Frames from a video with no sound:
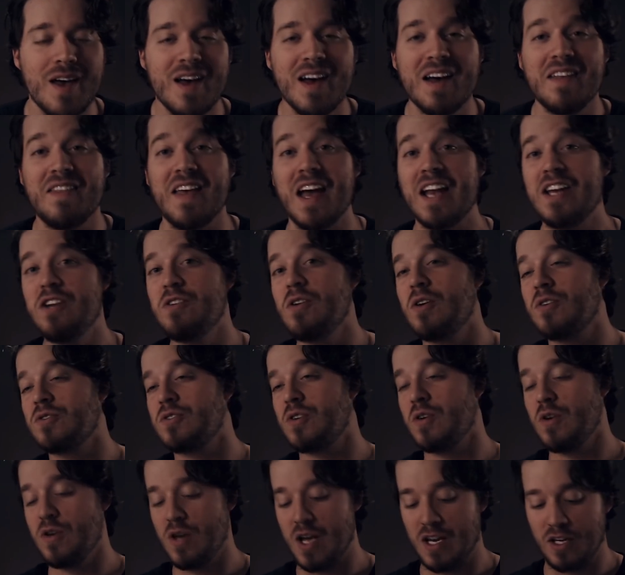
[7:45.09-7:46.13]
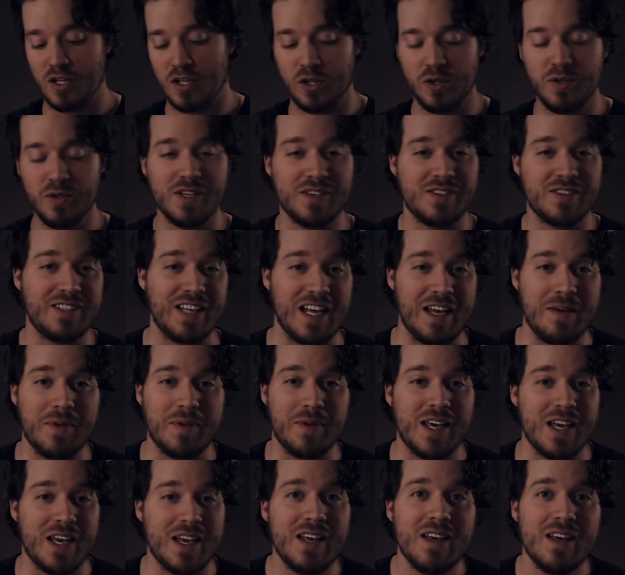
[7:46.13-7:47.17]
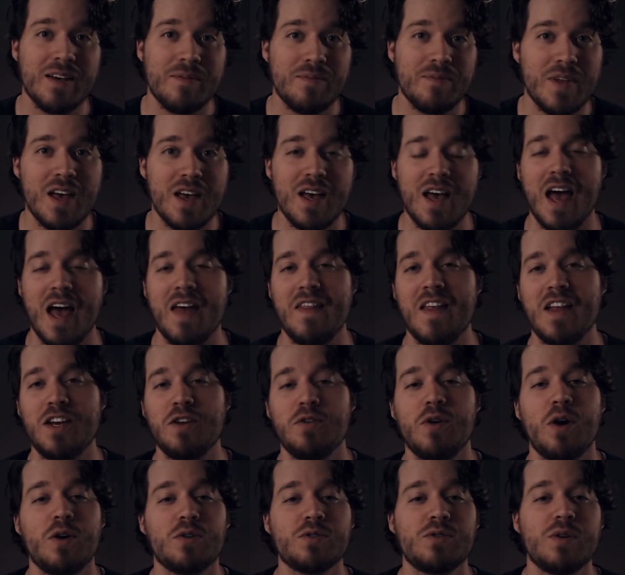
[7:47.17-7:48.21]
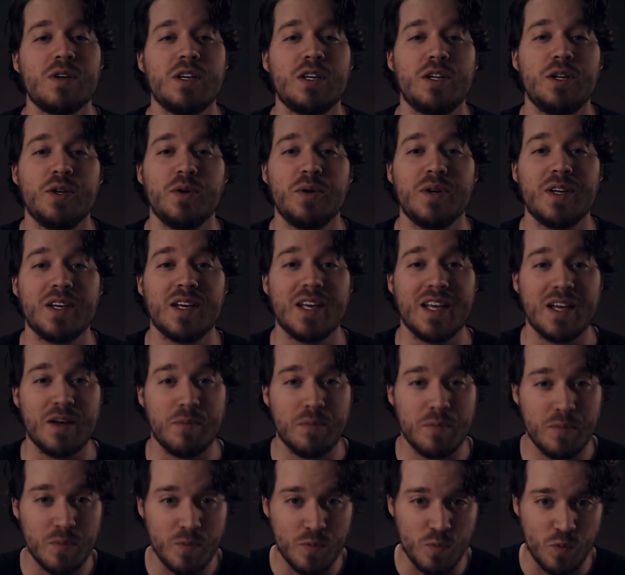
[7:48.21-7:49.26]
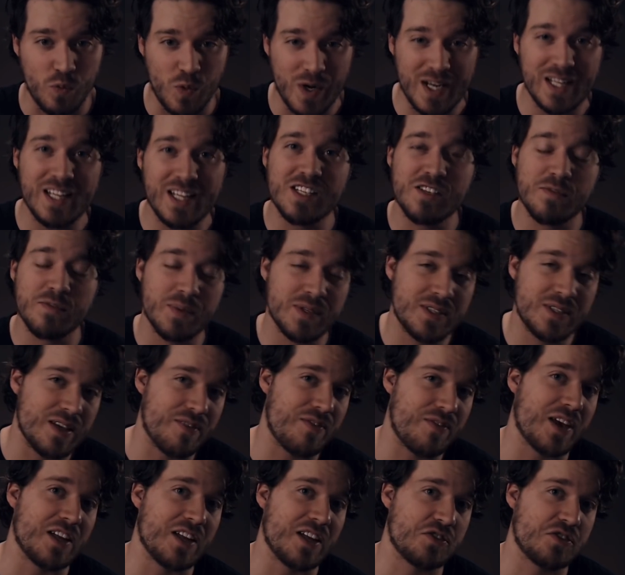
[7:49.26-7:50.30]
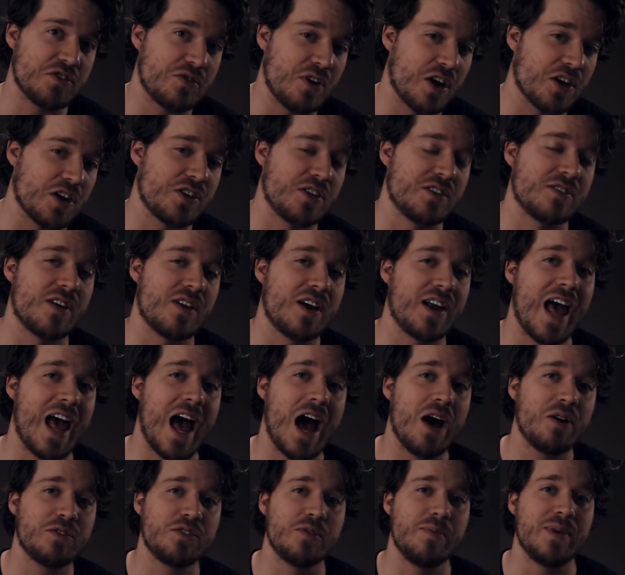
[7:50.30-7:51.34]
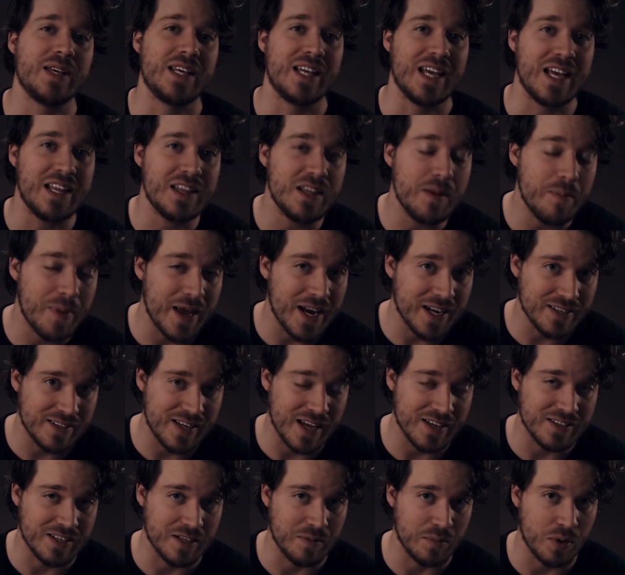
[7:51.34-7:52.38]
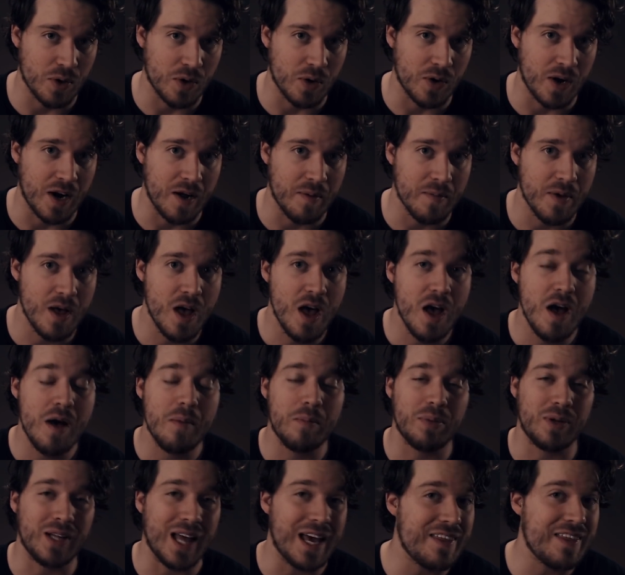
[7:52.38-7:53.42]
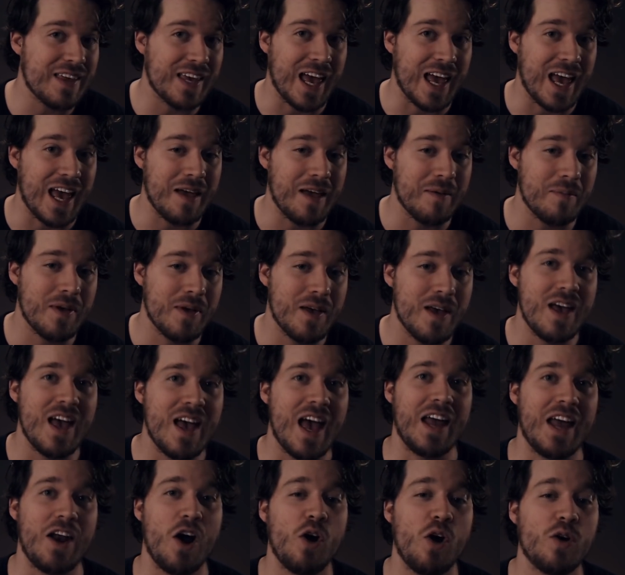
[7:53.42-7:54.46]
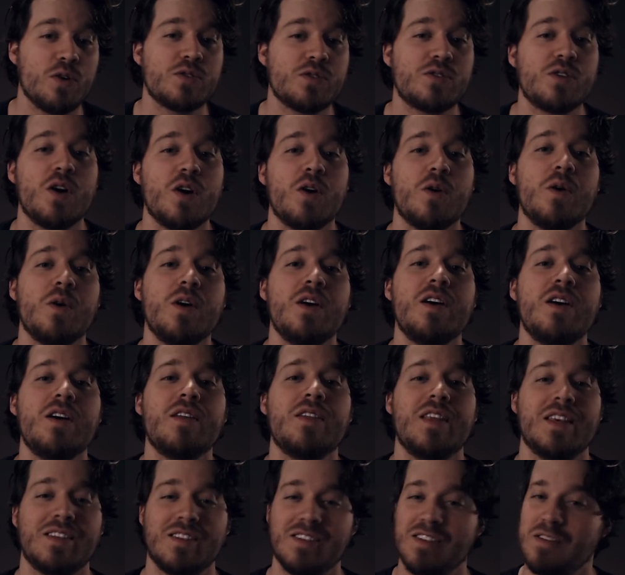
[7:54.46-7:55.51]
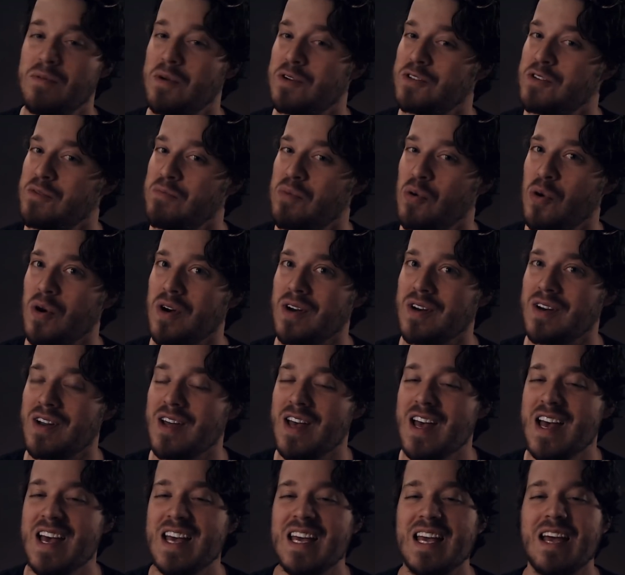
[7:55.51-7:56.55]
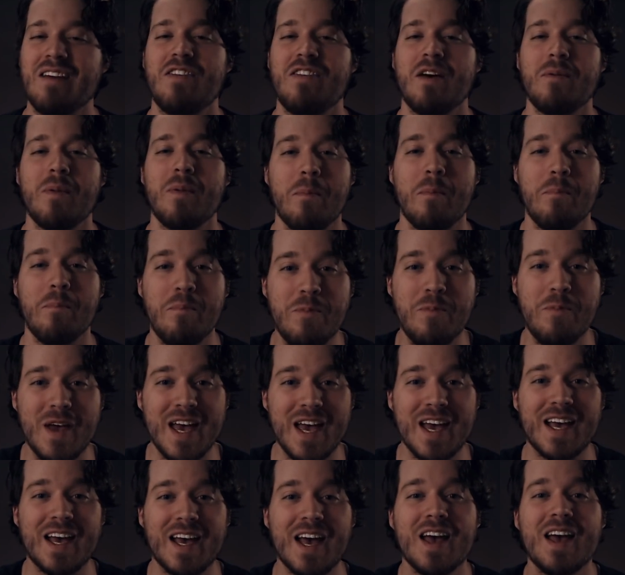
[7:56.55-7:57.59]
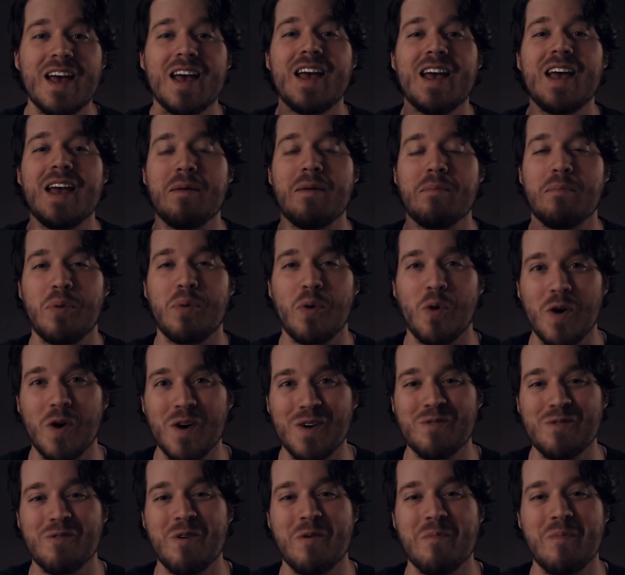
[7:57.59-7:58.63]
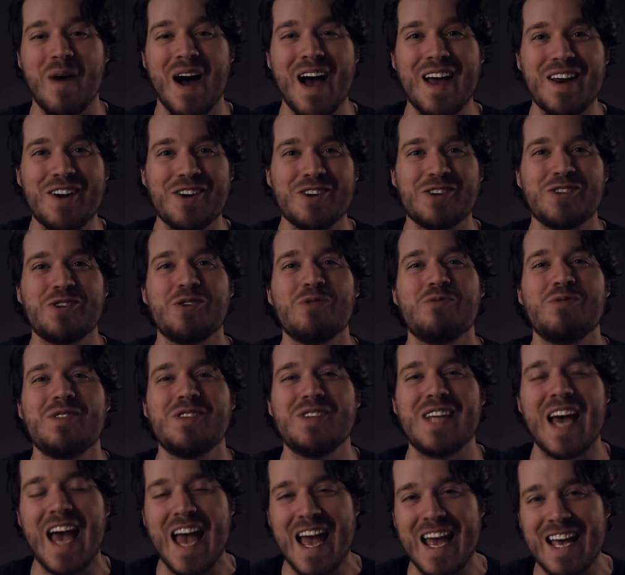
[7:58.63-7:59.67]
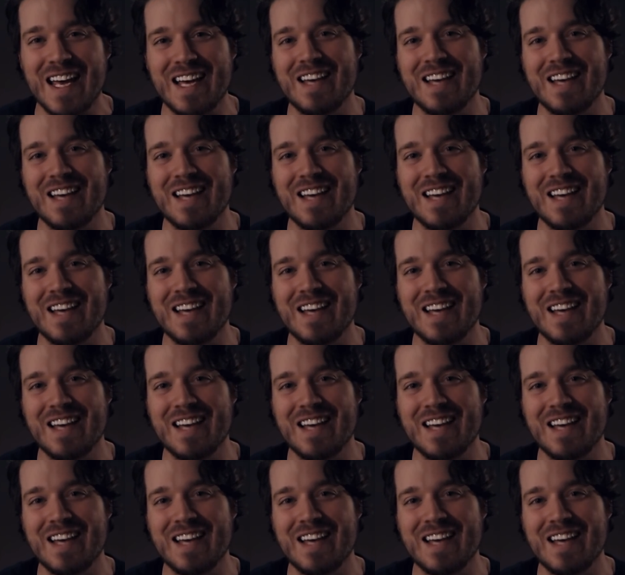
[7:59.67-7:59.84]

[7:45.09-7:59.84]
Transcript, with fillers: Then you'd also include the Steam key, and then you'd also include really specific instructions on how to begin the beta testing program, play the game, and also, this is the most important, give them a big, important reminder to take